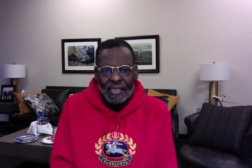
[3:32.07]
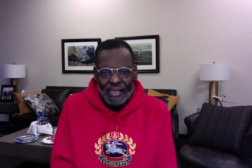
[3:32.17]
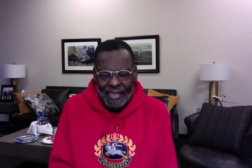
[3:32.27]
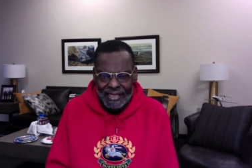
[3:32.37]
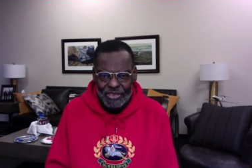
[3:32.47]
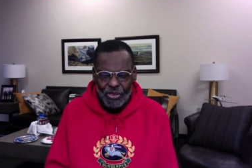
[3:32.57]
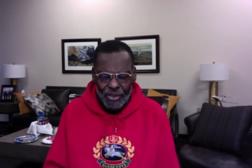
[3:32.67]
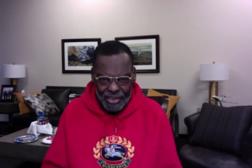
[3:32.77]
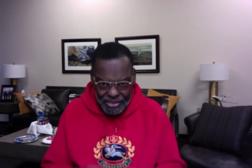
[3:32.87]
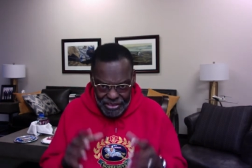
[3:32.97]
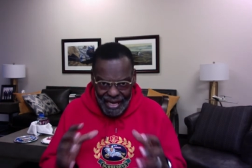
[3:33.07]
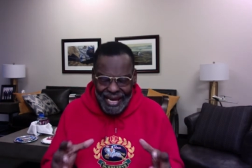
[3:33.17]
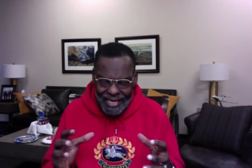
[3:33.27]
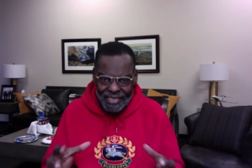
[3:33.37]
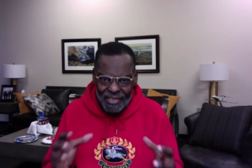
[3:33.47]
He's going to
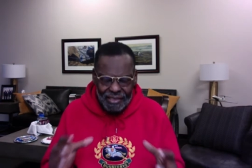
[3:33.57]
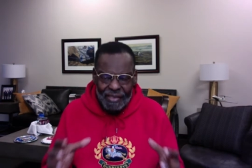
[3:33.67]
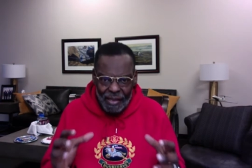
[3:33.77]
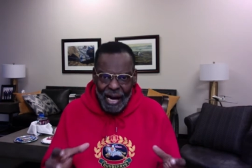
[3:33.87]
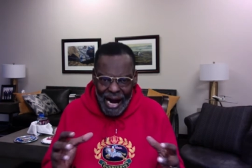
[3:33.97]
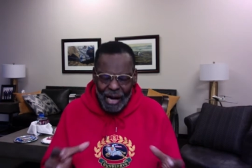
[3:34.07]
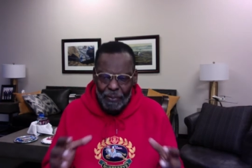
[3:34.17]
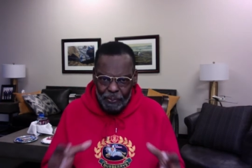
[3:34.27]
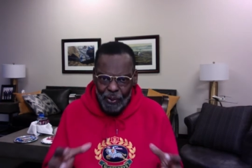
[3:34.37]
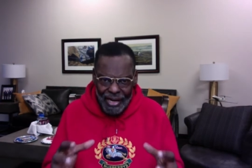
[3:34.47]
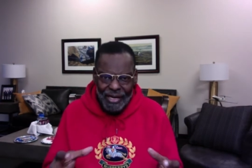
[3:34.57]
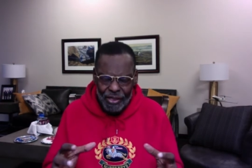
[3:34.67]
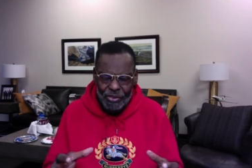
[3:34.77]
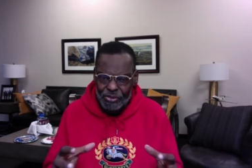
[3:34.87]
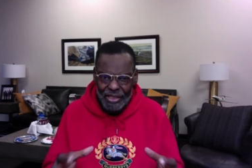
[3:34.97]
take our
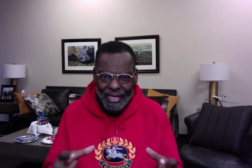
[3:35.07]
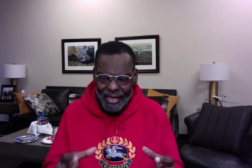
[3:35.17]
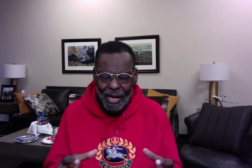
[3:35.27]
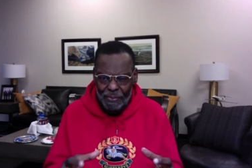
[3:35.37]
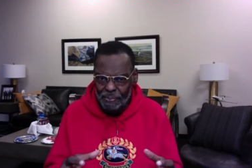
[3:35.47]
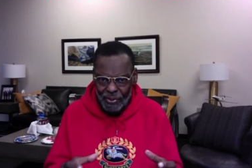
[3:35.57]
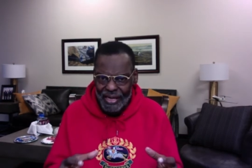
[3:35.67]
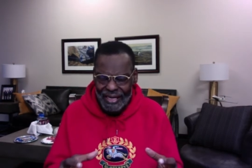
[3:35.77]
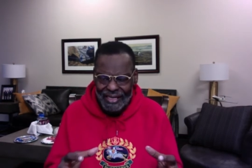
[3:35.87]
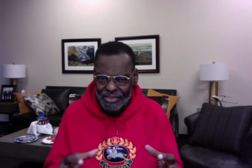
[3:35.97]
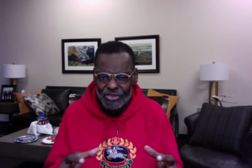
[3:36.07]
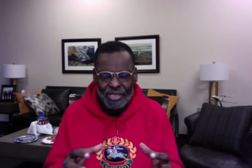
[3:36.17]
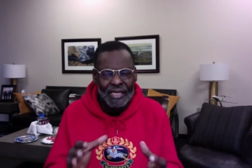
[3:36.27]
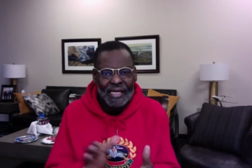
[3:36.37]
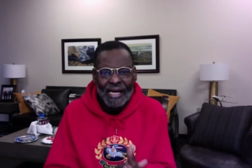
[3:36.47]
prayers and our praise
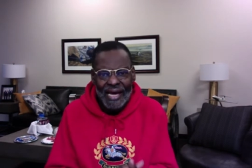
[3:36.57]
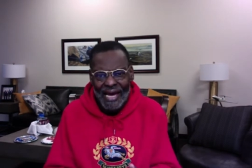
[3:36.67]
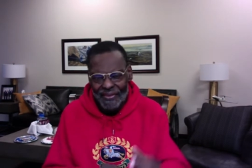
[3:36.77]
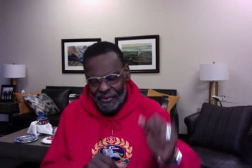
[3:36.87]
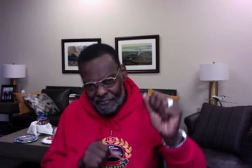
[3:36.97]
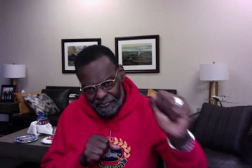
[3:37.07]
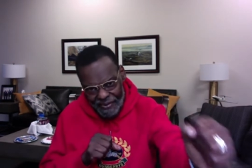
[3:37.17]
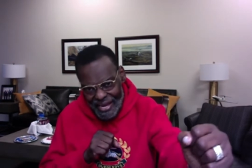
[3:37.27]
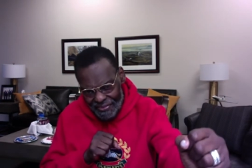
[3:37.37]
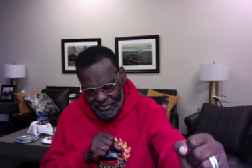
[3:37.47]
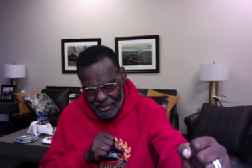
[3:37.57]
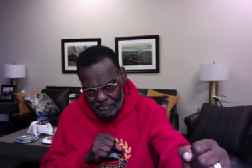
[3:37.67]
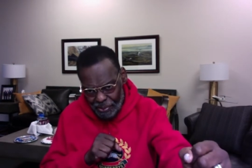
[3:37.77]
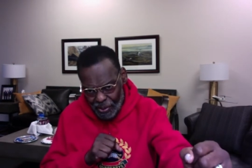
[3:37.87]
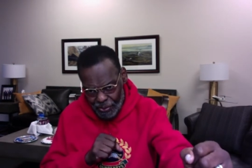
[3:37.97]
and the faith
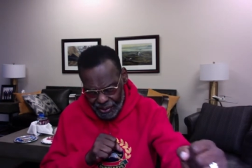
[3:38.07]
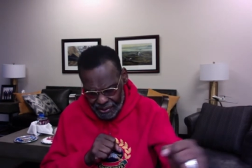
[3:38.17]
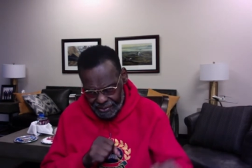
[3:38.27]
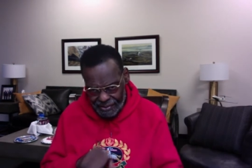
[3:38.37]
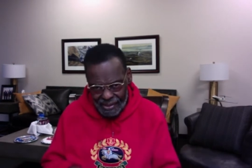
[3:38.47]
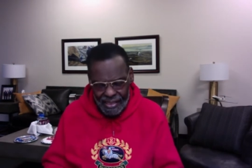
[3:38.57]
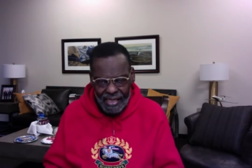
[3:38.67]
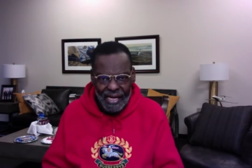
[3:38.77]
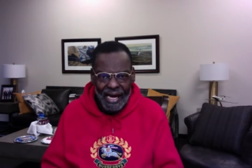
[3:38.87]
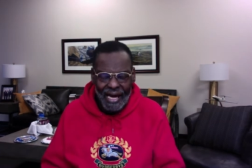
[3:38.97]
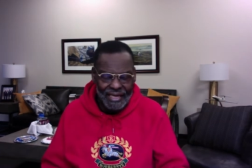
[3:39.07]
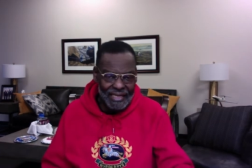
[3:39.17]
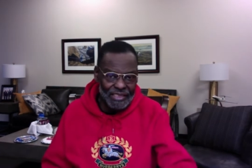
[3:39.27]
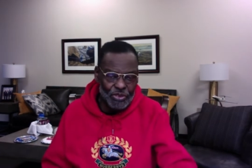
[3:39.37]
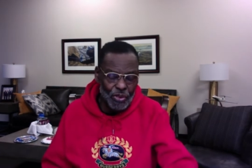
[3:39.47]
component, and
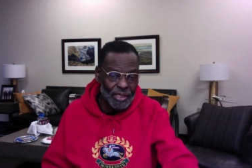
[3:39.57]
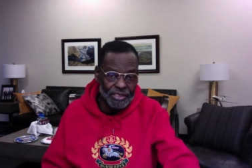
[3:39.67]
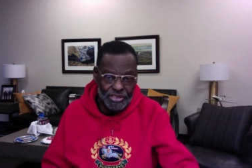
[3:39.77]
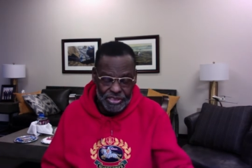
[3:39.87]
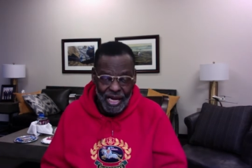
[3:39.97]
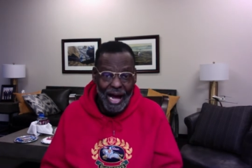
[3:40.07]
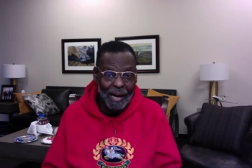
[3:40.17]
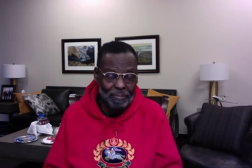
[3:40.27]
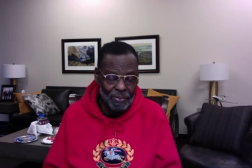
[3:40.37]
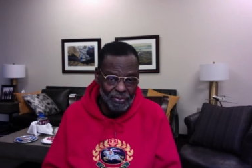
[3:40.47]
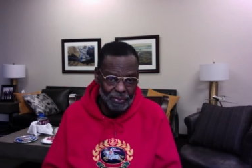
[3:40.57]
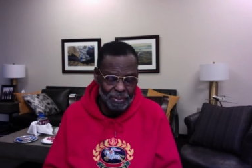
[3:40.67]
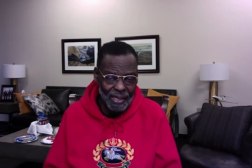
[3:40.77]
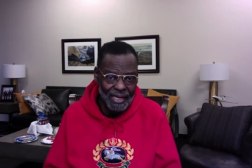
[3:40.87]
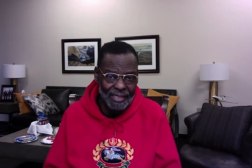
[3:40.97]
he's going to stop the
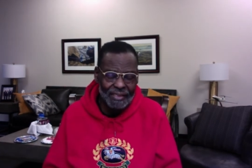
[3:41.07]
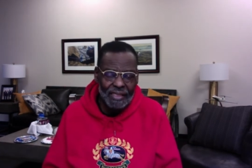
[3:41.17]
plague.